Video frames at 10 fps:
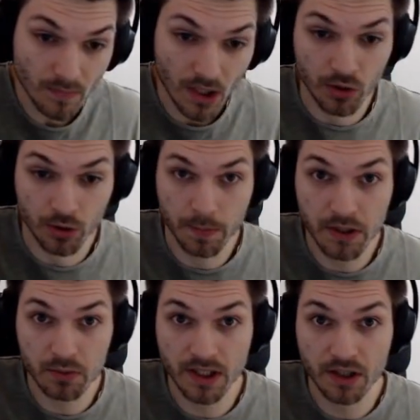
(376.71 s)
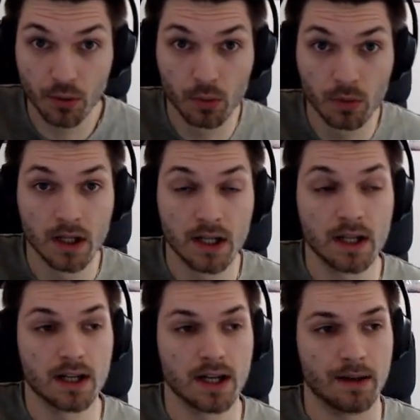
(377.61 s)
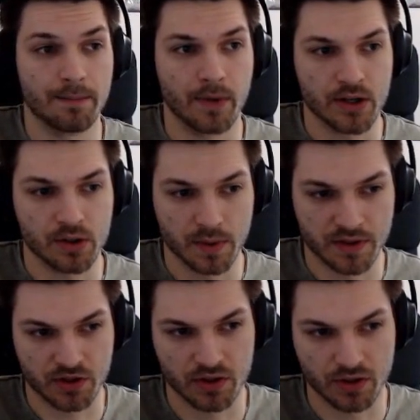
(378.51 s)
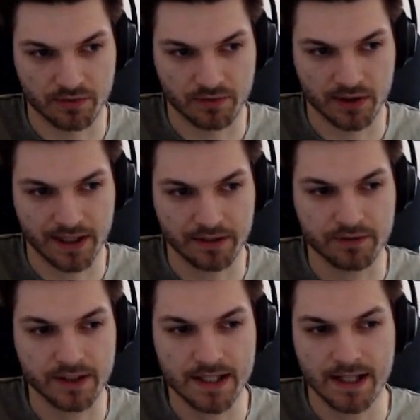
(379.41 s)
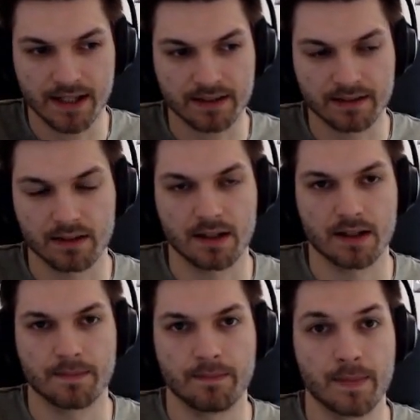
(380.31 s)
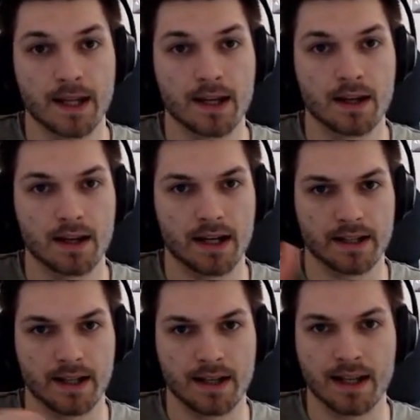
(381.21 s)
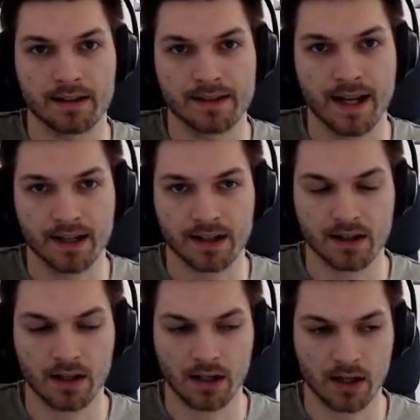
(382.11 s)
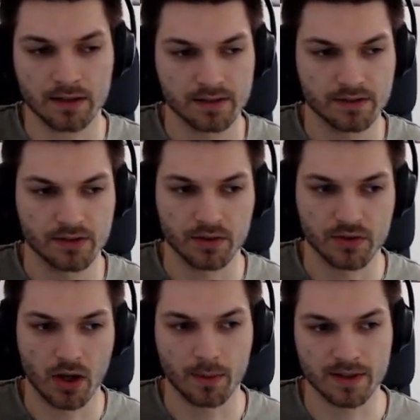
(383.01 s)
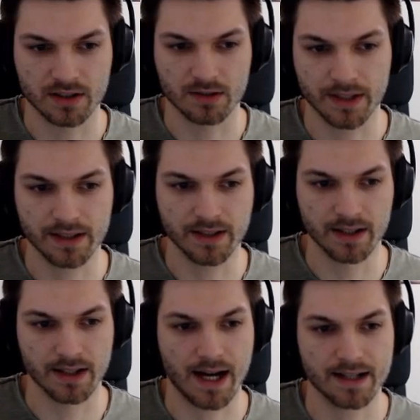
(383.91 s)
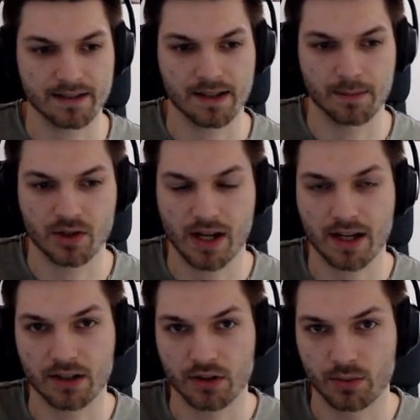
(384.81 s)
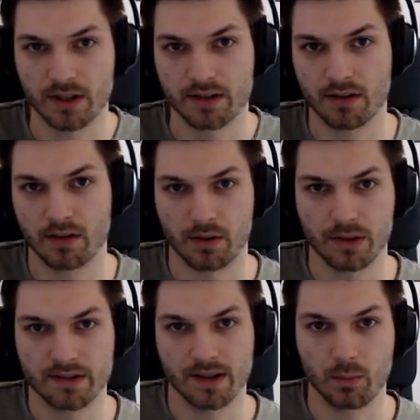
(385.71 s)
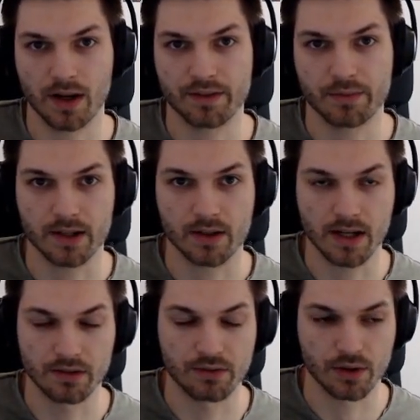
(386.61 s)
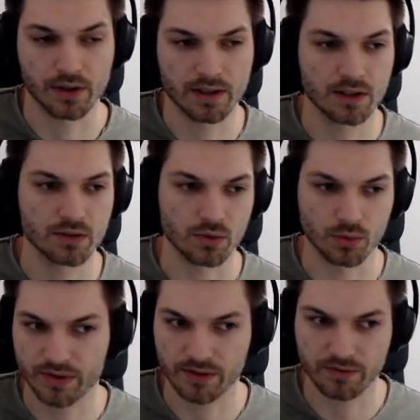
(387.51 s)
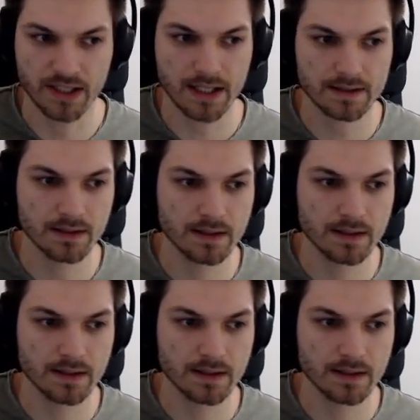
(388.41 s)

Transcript: Could be really cool, where you position your frontline Phoenix and then let it tank a lot. So it's always going to be the highest damage taken unit on some ways where you can afford to lose the Phoenix.